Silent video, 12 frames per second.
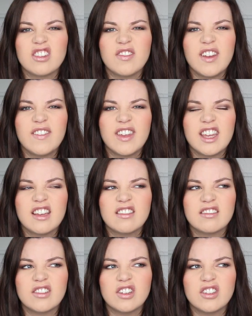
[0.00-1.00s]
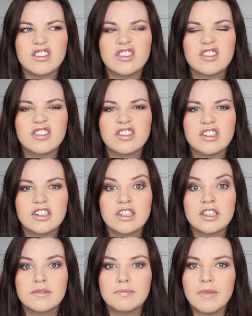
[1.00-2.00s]
so maybe not.
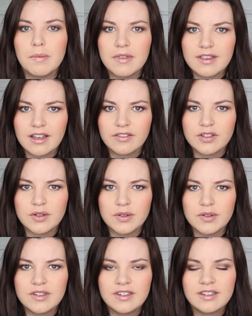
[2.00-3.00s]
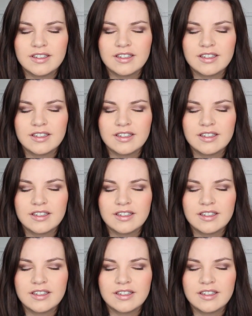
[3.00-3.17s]
Maybe this afternoon.